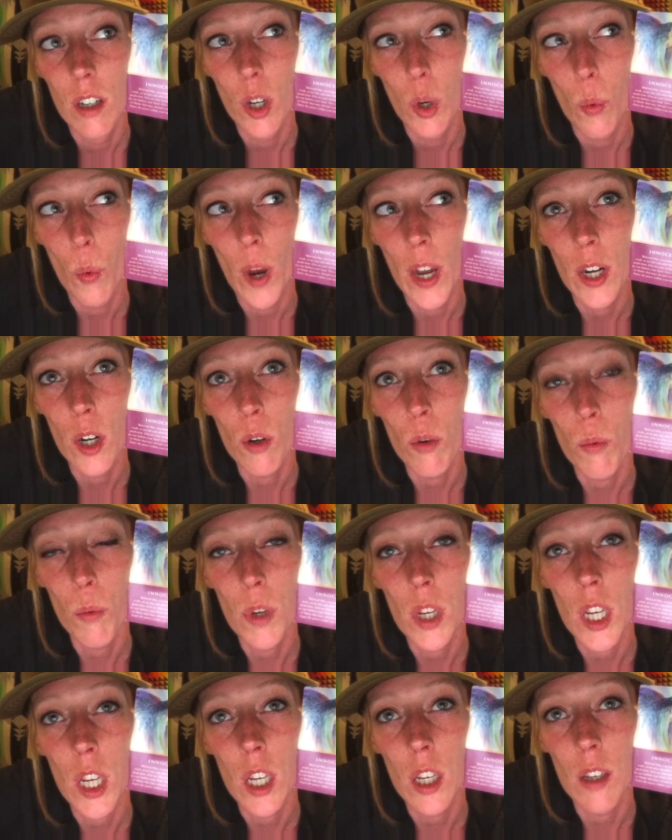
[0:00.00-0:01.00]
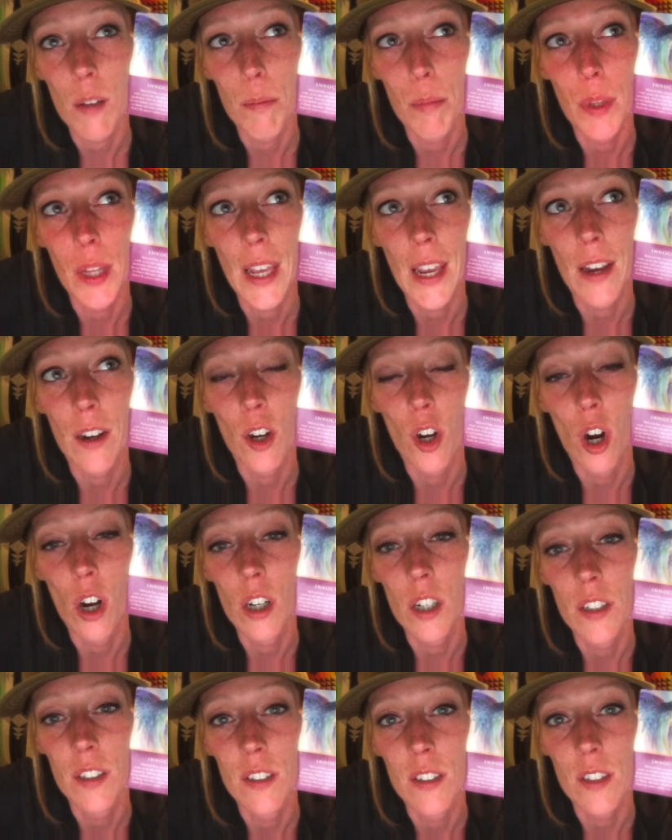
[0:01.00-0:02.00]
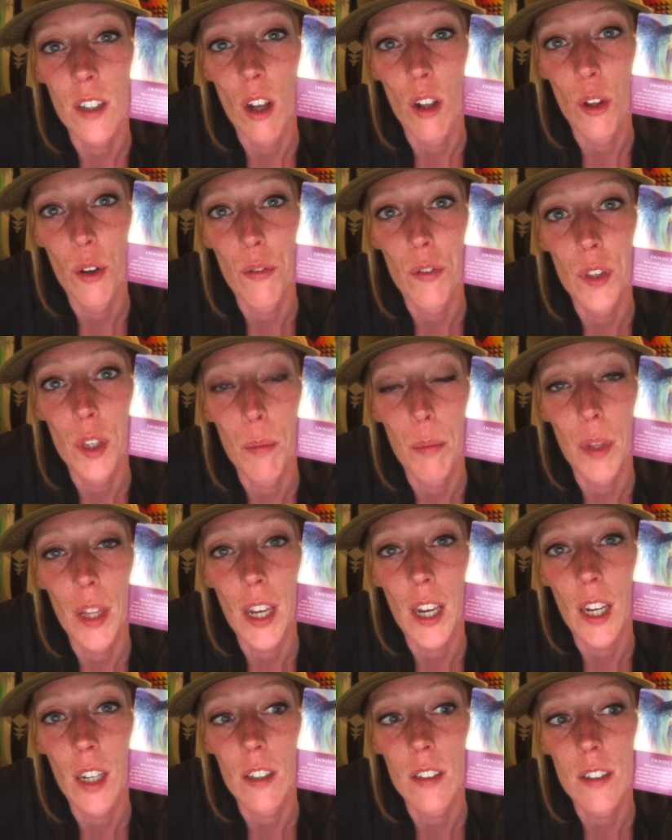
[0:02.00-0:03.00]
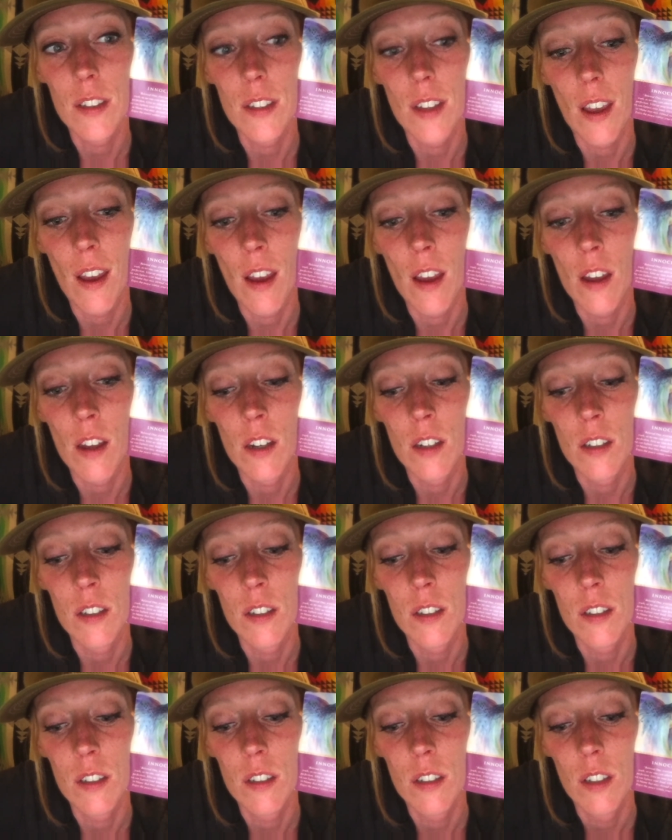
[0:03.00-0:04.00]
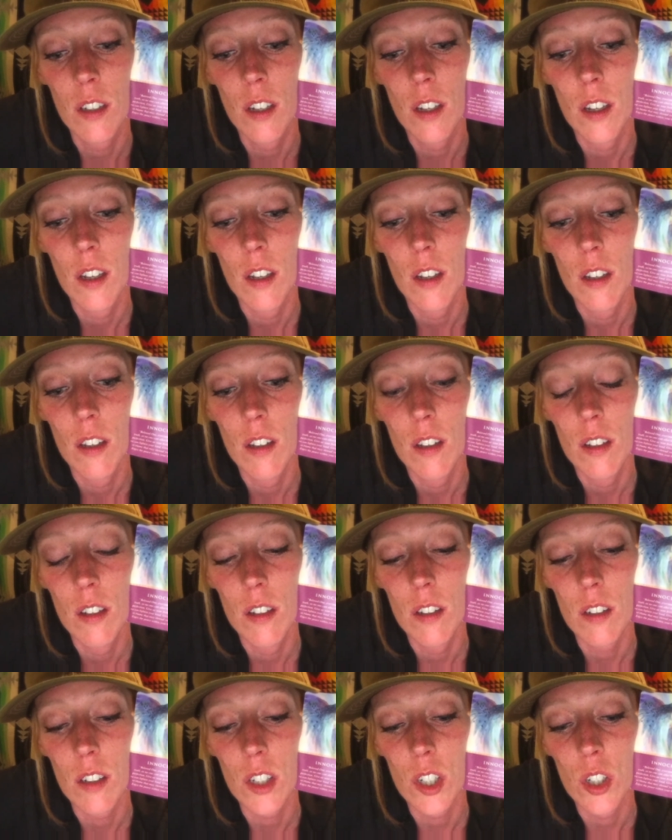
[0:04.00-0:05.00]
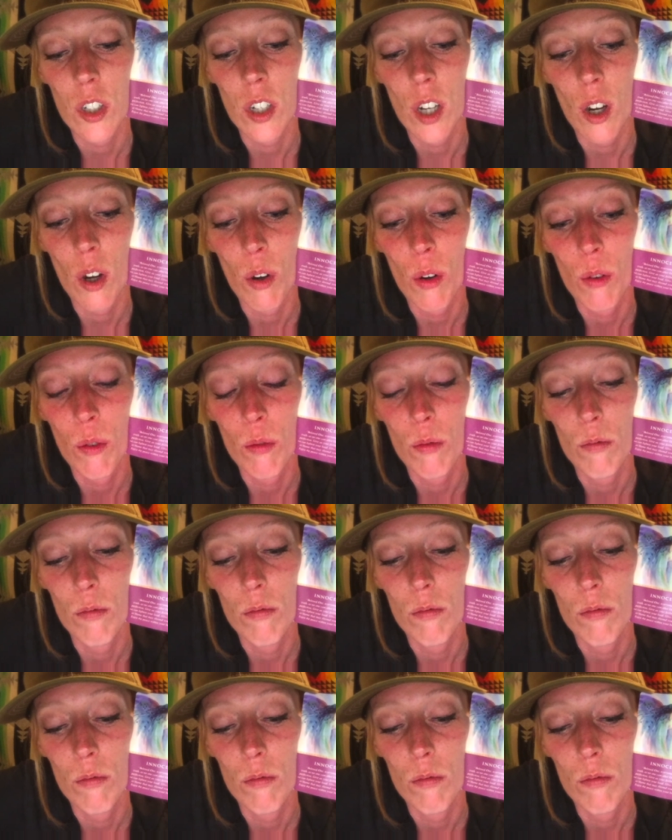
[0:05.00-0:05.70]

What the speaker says: Why don't we plant gardens all over the place and, you know,